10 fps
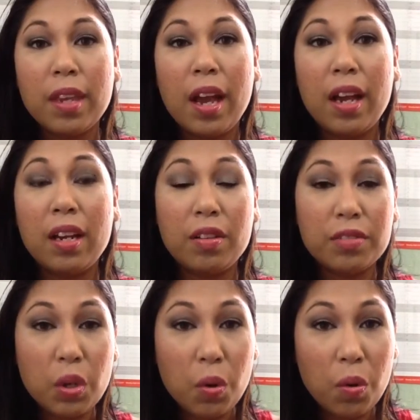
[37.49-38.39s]
I love
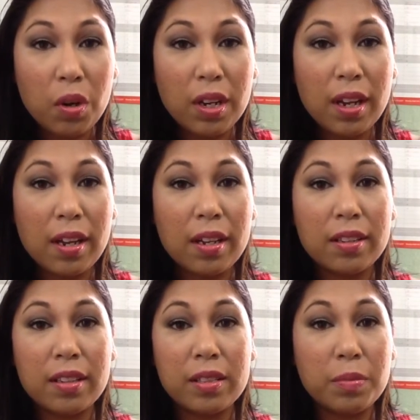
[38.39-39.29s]
to haul, and
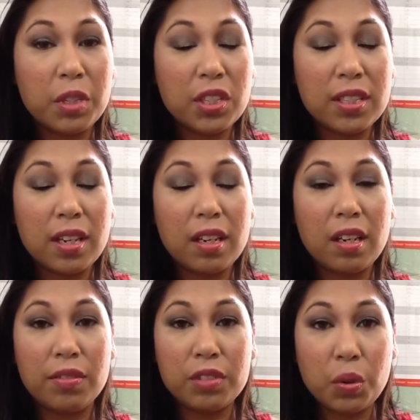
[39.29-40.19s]
as much as I
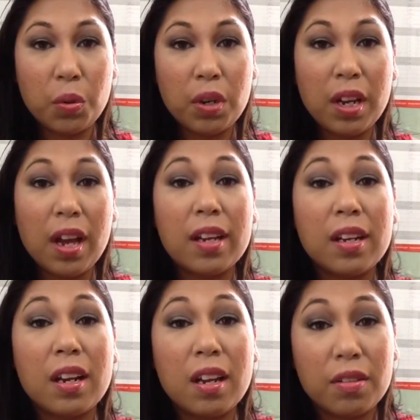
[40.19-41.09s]
love to haul, I
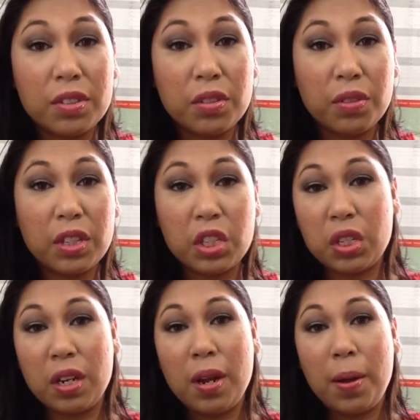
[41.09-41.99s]
love to
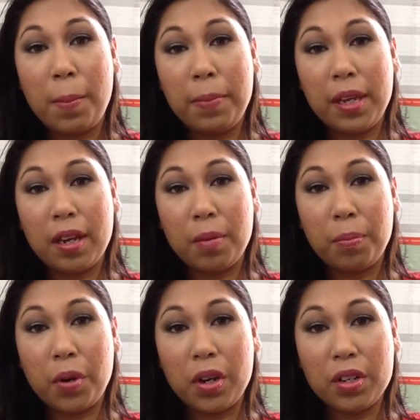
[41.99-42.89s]
finish makeup
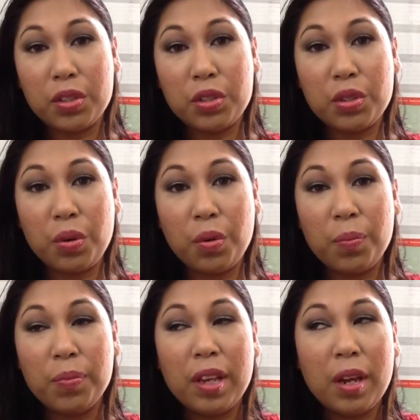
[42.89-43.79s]
products. So
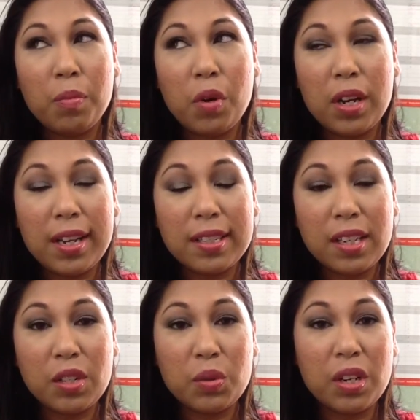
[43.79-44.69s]
more or less
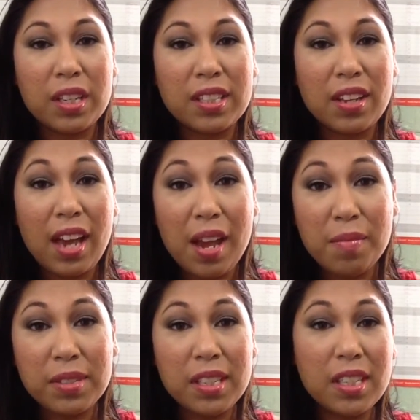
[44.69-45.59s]
I do lots of
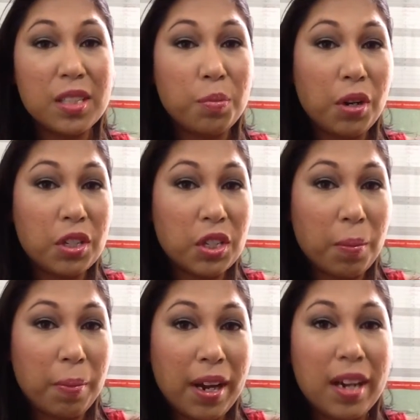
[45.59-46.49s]
empties,
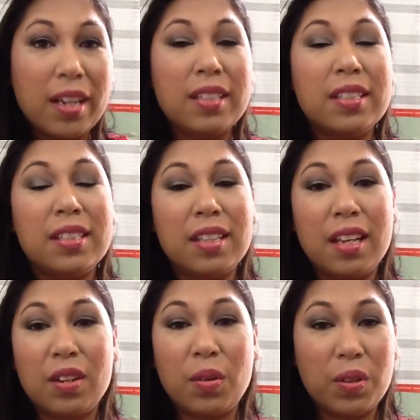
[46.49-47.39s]
project pans,
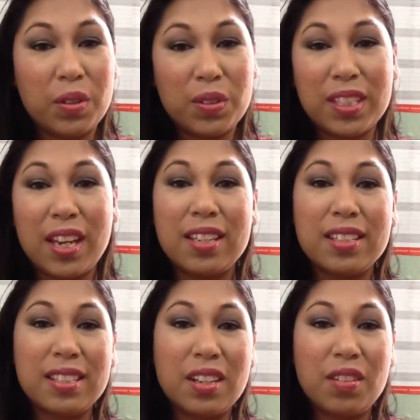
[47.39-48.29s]
and all those kind of
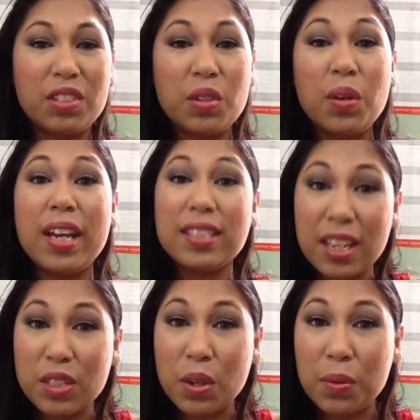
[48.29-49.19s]
stuff. So let's
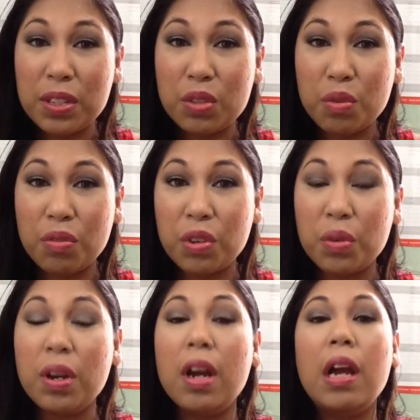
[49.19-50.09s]
get over this
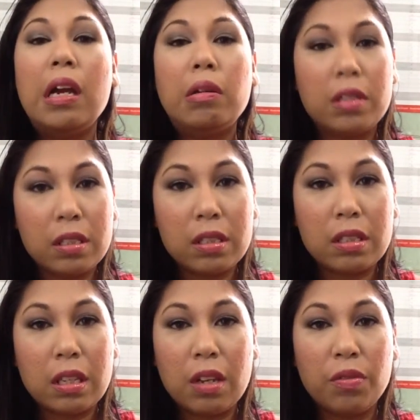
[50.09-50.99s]
review,
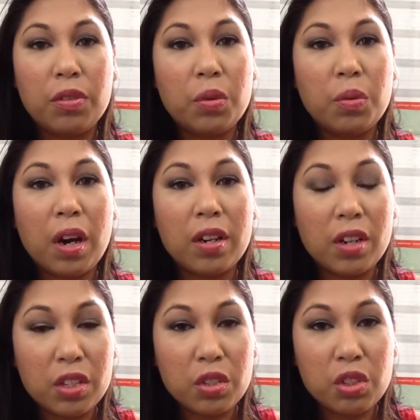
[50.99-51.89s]
because if you are
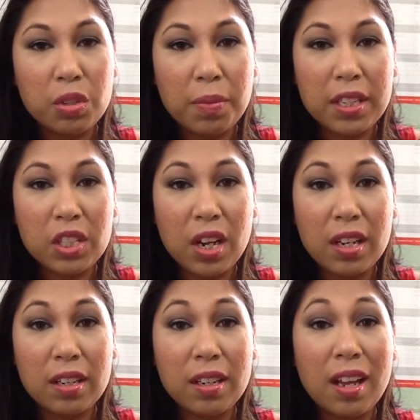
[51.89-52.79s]
not new to my
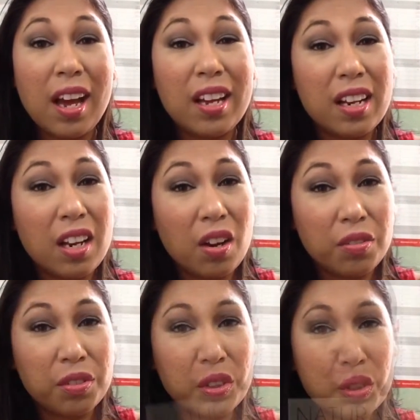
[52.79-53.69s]
channel, I
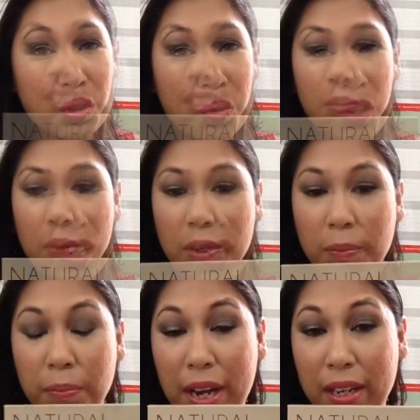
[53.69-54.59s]
love to This is what the
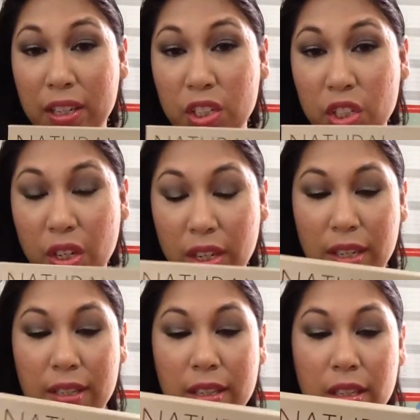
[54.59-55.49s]

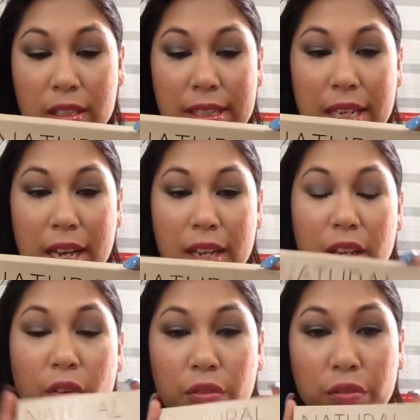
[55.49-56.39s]
packaging looks like
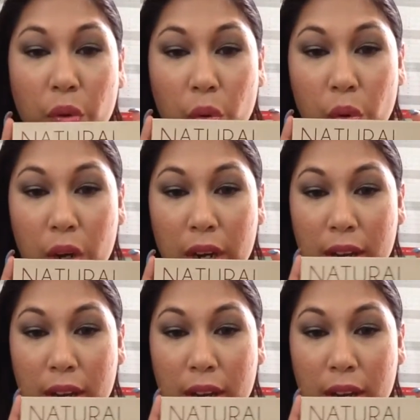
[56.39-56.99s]
for